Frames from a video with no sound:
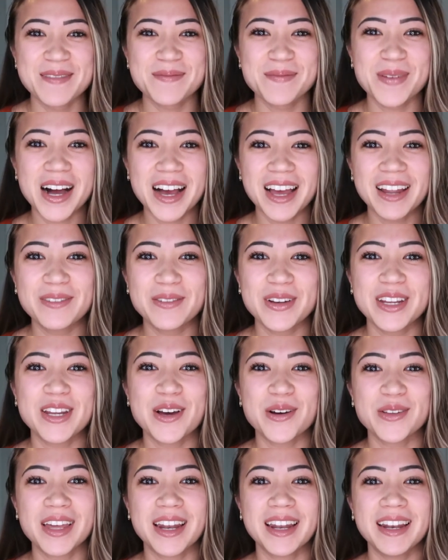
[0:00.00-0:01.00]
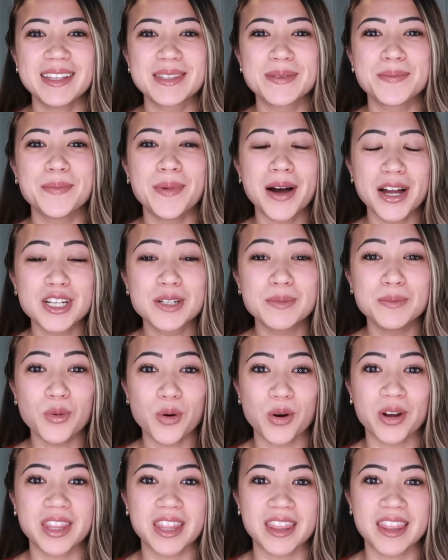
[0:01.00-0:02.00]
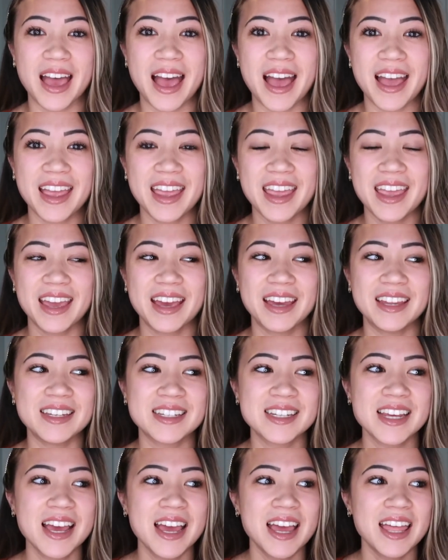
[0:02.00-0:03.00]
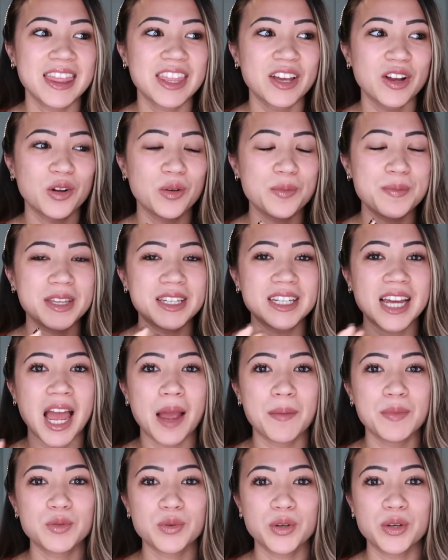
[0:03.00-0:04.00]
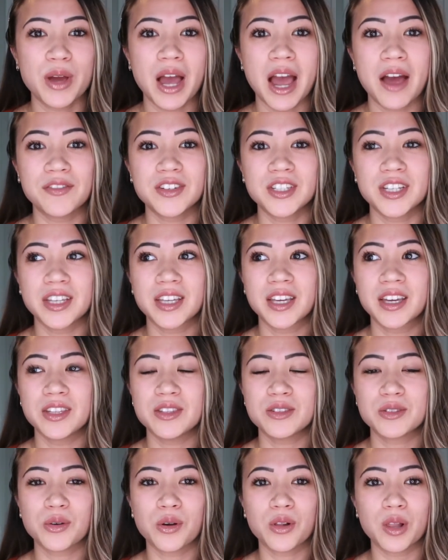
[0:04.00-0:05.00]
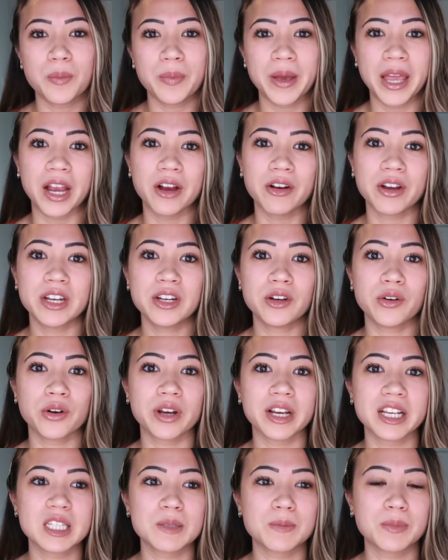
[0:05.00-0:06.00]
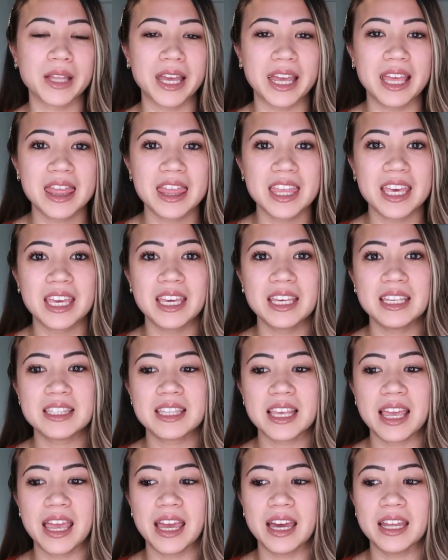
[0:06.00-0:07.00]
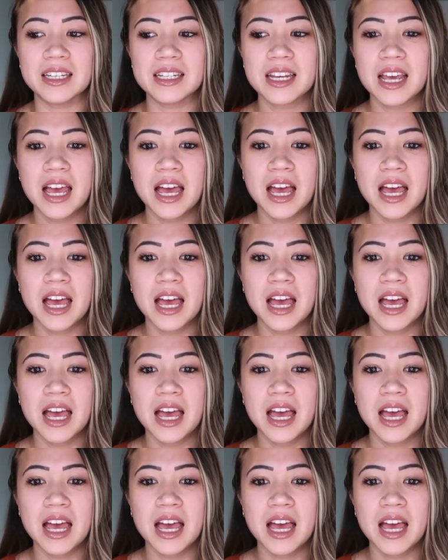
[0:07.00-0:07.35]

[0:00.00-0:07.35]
But we know that it is much more than that, and there will be times where you have to console a parent or explain things, and